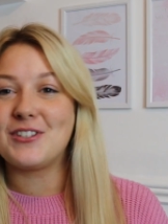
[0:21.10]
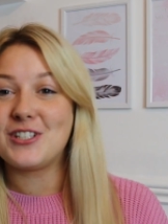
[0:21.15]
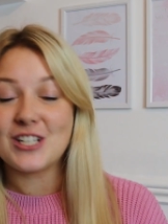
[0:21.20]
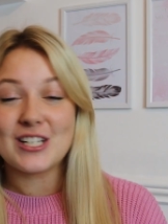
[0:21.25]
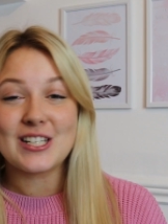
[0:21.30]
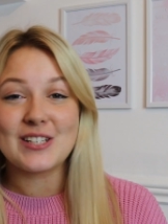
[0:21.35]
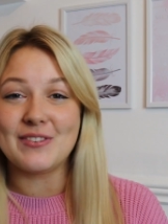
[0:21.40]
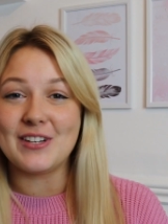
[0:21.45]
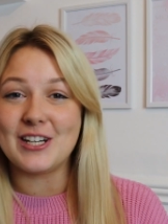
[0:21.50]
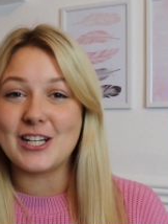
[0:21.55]

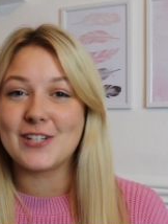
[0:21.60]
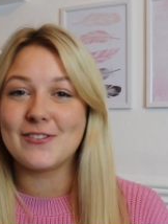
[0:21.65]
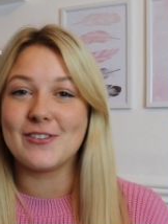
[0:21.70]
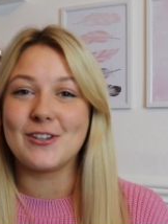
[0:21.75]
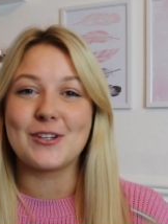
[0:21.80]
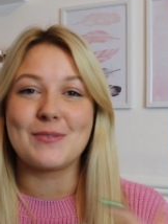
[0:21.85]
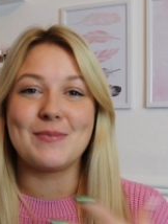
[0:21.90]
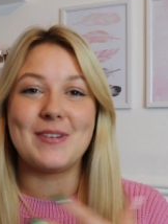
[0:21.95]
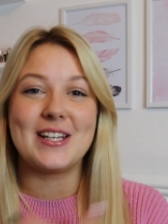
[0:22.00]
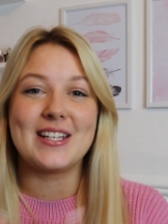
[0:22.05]
Just finished
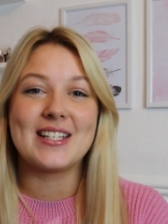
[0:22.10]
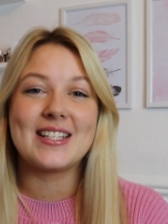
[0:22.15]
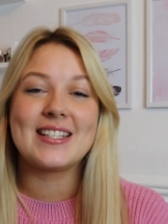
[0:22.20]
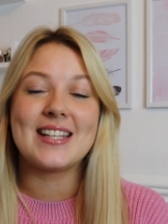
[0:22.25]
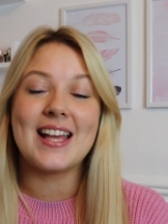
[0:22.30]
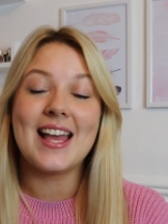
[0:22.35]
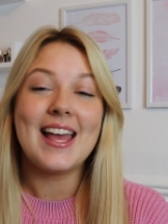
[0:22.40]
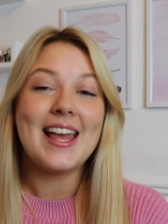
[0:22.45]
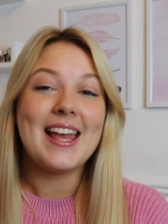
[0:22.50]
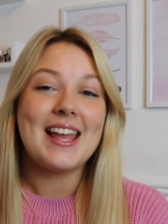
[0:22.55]

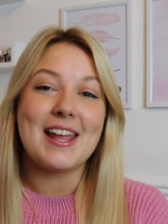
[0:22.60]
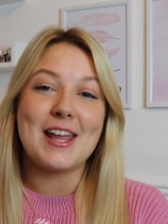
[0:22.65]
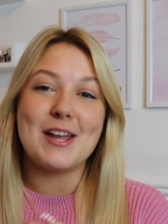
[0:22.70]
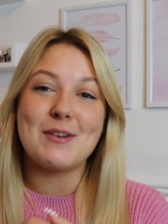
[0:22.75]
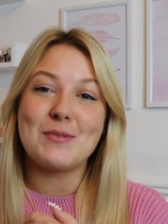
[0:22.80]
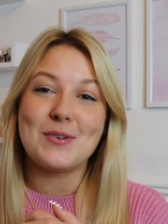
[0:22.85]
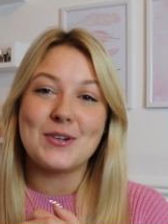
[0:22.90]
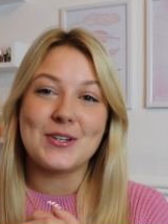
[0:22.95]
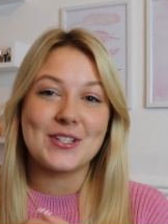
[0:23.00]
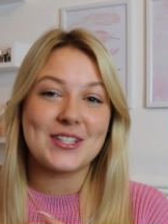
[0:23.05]
Vlogmas.
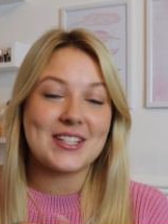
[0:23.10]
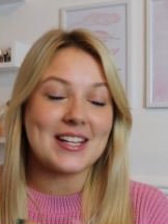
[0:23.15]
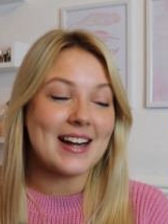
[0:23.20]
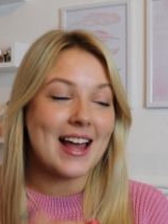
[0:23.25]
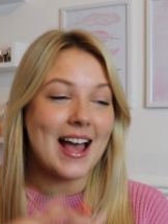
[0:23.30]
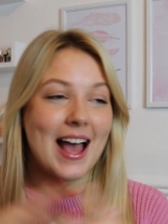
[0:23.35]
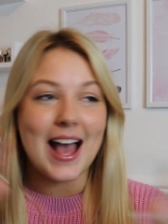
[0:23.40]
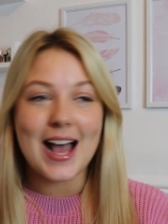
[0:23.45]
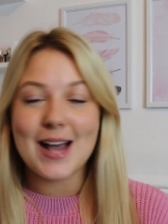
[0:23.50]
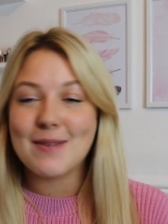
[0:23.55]
It was
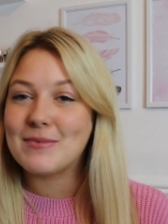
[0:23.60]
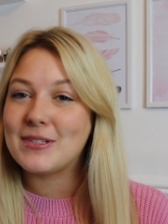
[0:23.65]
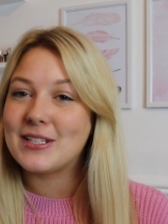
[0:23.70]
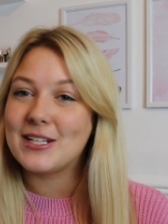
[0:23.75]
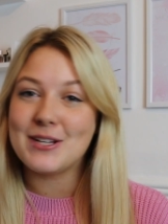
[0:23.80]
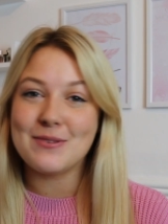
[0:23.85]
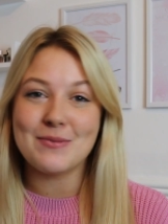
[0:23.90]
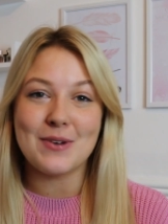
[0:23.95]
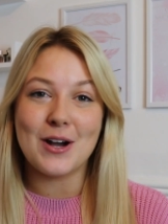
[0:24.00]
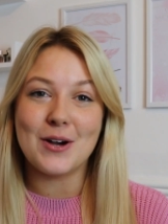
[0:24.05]
an
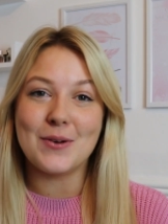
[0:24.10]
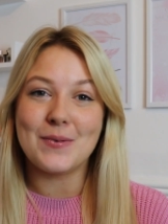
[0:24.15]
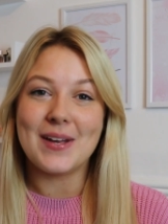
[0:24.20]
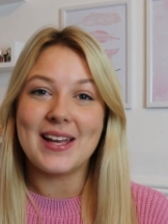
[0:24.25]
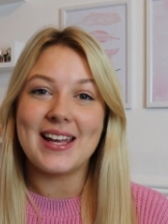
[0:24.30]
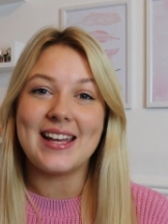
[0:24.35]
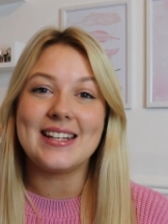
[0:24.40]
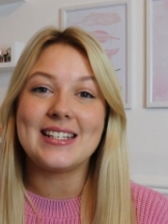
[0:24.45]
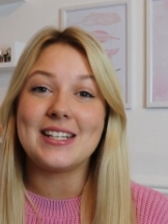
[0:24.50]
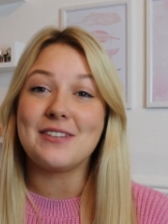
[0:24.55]
absolute
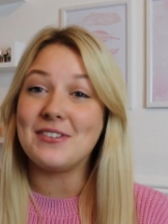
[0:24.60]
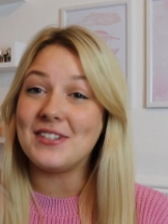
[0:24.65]
whirlwind.